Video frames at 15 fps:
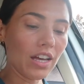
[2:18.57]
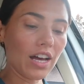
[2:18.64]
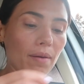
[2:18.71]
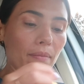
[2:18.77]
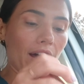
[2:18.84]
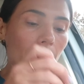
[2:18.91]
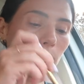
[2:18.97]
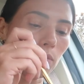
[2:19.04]

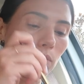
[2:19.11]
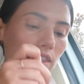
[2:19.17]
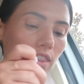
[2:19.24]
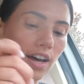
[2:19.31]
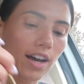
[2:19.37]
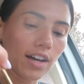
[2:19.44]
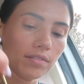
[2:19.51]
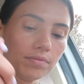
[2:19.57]
I'm happy with
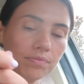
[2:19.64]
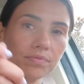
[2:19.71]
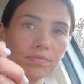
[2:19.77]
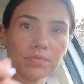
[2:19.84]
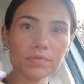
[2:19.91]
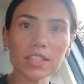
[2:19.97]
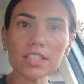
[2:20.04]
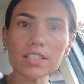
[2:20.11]
that.
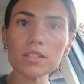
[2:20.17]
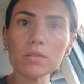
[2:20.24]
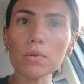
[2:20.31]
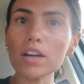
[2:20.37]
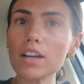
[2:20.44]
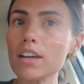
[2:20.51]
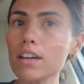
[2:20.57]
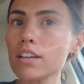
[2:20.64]
This is
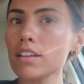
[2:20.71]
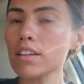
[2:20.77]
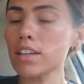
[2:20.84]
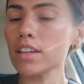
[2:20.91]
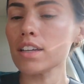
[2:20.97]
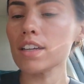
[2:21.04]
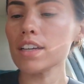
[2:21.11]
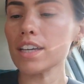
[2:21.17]
what
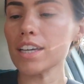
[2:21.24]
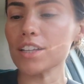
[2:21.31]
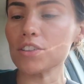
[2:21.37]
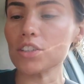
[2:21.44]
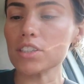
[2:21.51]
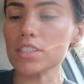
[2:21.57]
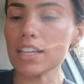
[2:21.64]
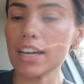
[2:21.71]
it
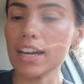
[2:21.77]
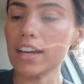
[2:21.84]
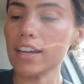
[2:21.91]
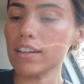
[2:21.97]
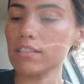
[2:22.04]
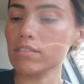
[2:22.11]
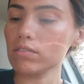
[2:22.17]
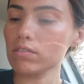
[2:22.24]
looks like.
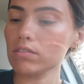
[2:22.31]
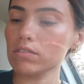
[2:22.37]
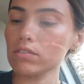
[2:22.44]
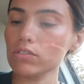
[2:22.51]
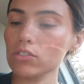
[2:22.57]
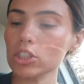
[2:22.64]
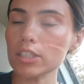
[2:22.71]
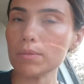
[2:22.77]
I
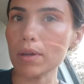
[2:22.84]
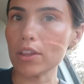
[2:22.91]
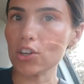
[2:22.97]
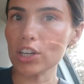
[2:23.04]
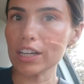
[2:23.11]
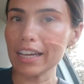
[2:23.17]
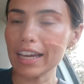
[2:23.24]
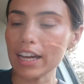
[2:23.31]

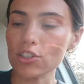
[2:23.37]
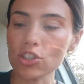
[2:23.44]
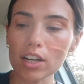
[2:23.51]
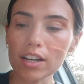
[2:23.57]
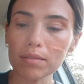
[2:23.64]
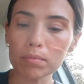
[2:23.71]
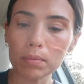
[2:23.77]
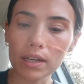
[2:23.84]
smother it in
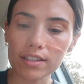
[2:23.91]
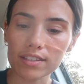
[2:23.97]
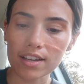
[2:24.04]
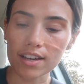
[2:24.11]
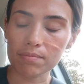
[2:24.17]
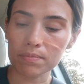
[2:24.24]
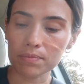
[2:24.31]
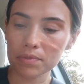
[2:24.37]
ketchup because
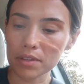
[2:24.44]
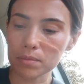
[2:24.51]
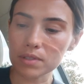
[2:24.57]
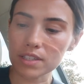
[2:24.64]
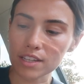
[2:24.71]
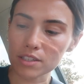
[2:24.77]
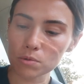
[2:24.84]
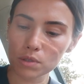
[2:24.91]
I'm
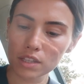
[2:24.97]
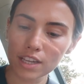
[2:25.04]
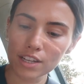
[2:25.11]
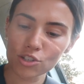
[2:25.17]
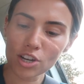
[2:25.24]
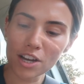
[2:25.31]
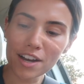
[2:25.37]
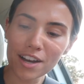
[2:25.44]
obsessed with
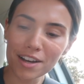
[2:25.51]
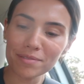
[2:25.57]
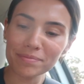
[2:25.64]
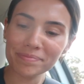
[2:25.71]
ketchup.